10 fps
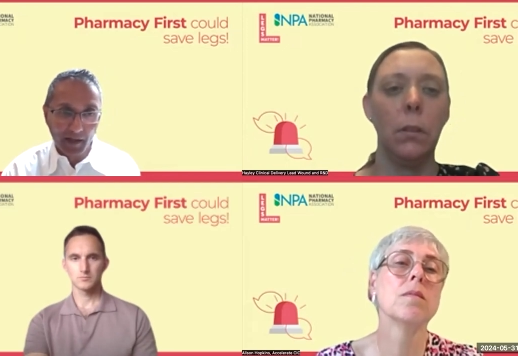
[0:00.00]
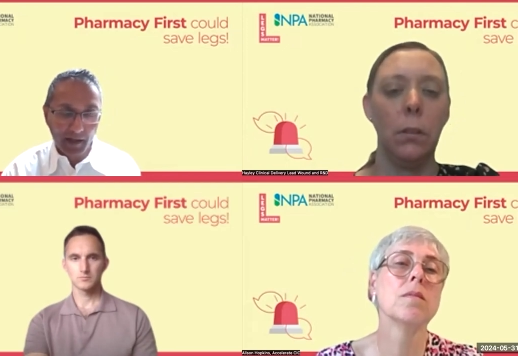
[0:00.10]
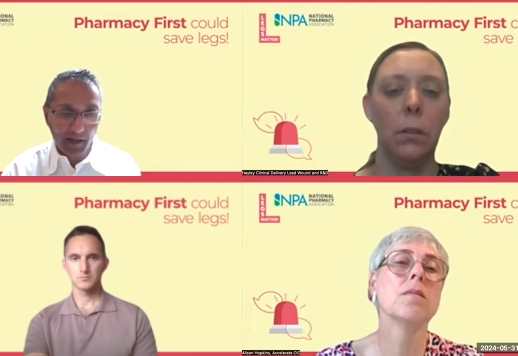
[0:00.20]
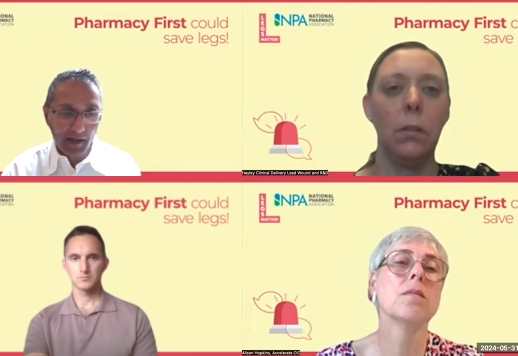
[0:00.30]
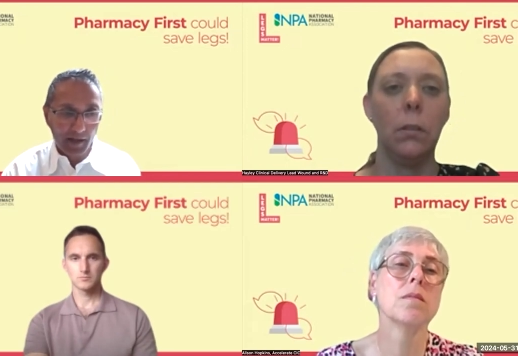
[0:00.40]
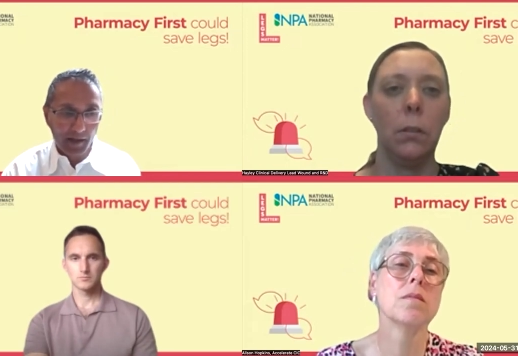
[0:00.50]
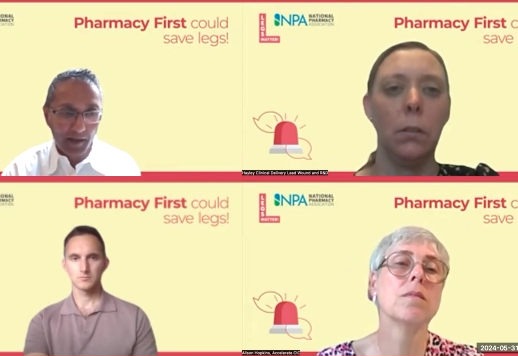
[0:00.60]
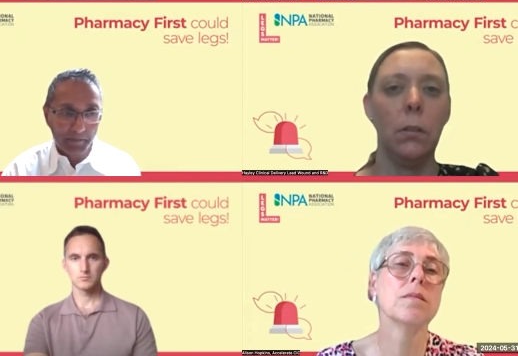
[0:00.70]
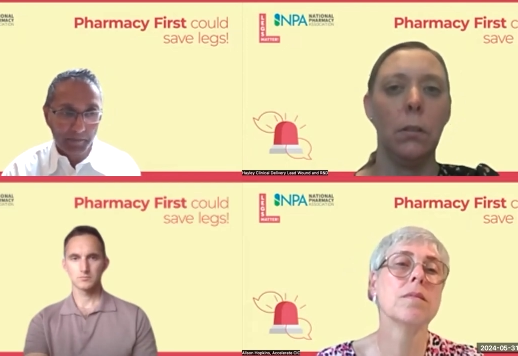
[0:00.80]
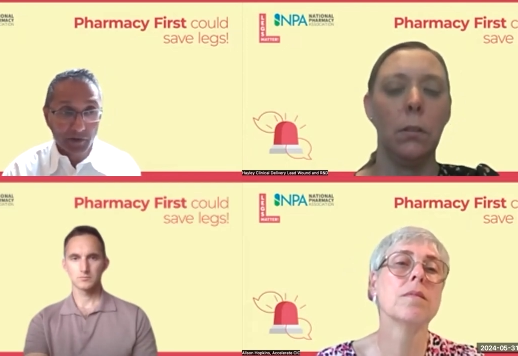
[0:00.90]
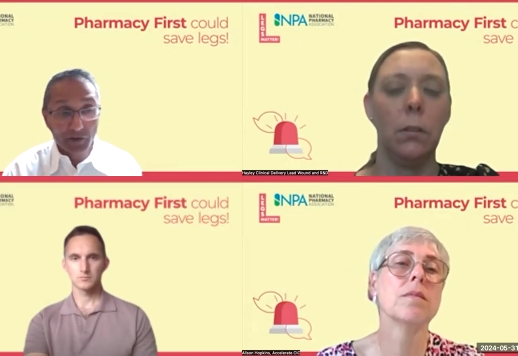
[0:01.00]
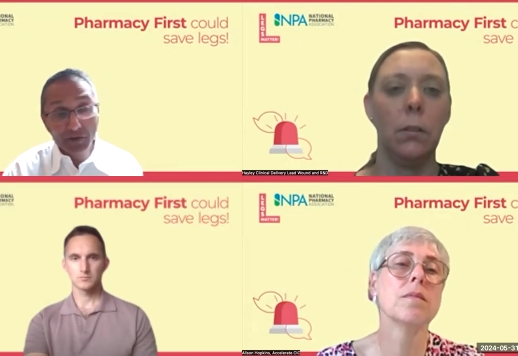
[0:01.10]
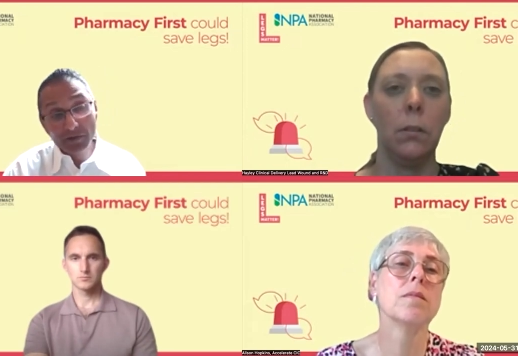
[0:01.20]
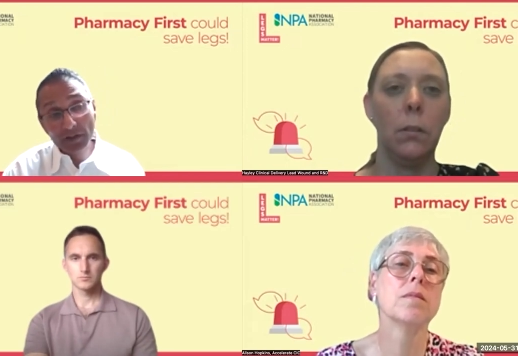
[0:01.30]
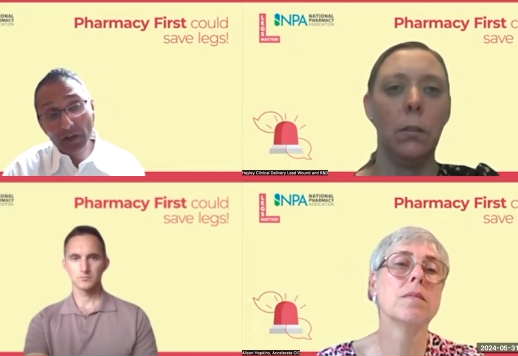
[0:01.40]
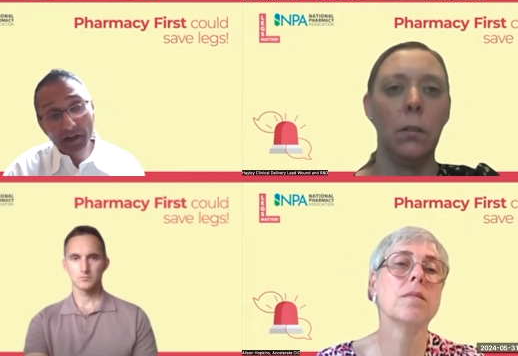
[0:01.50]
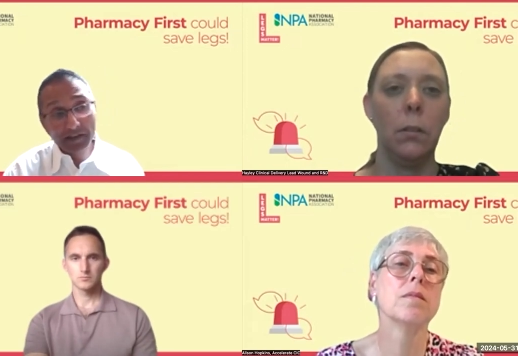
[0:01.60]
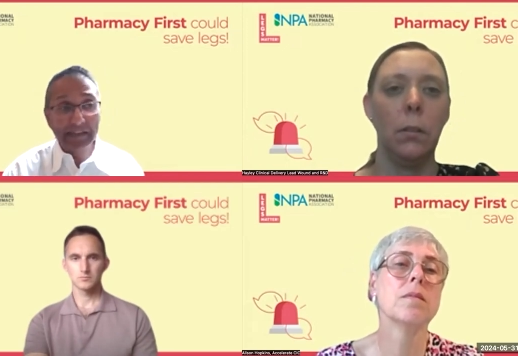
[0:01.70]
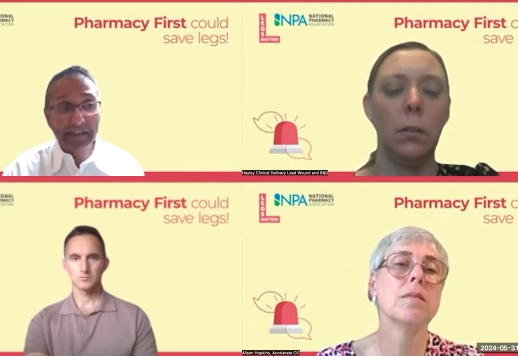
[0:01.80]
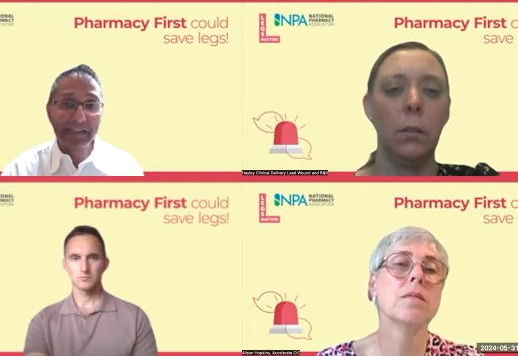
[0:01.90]
Speaker 1: So
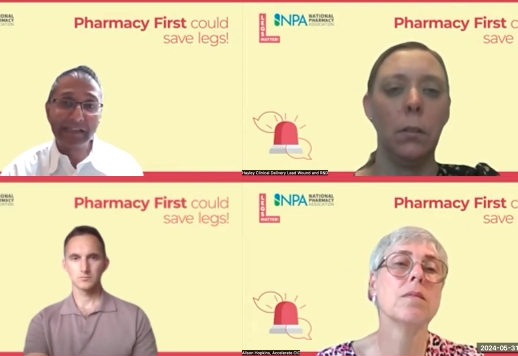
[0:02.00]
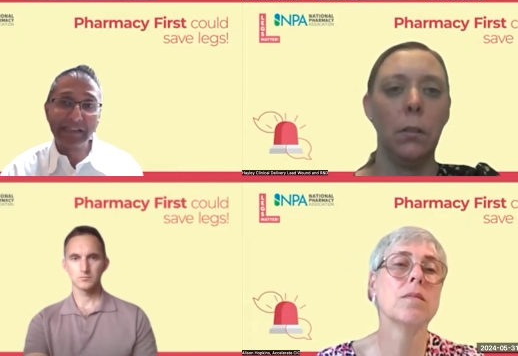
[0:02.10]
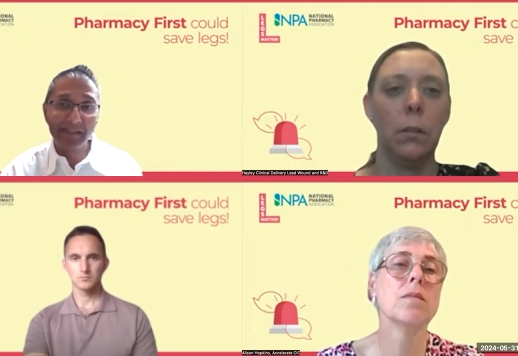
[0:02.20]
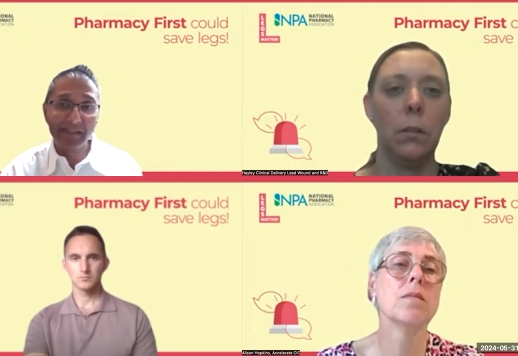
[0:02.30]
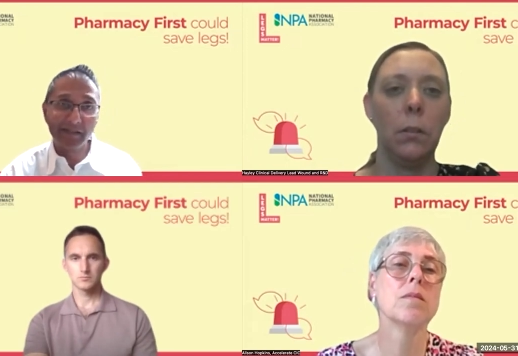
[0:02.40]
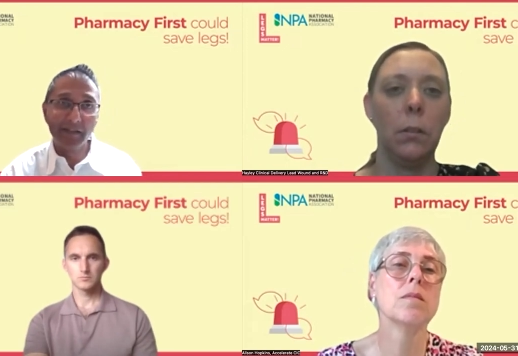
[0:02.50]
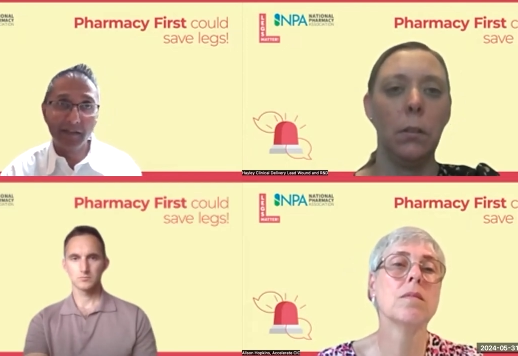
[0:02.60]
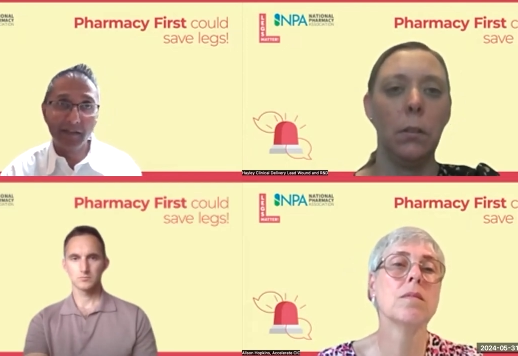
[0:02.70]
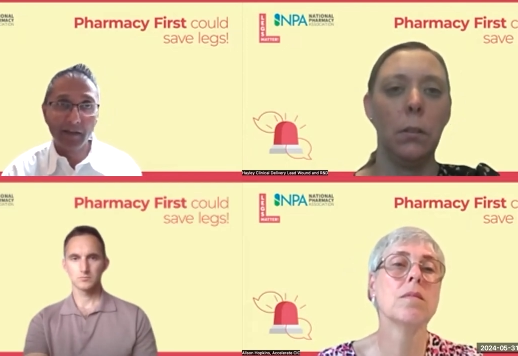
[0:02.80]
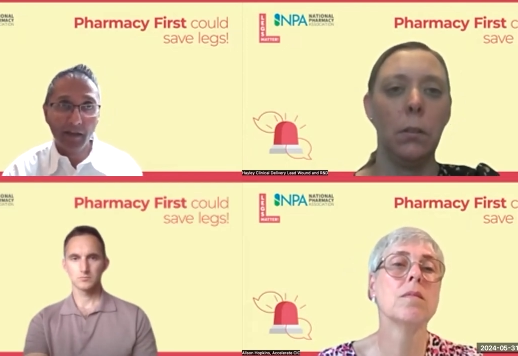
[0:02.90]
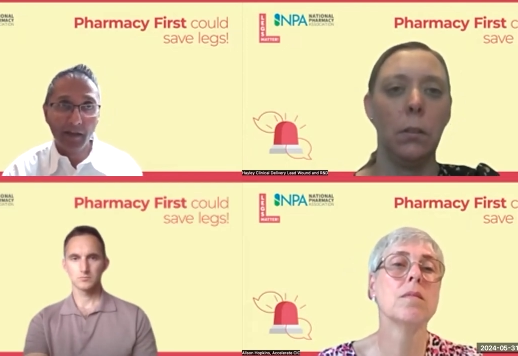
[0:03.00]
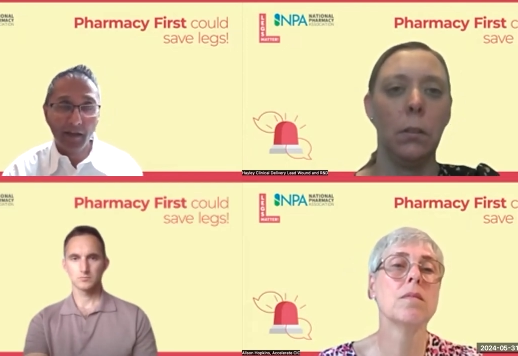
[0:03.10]
utilizing the existing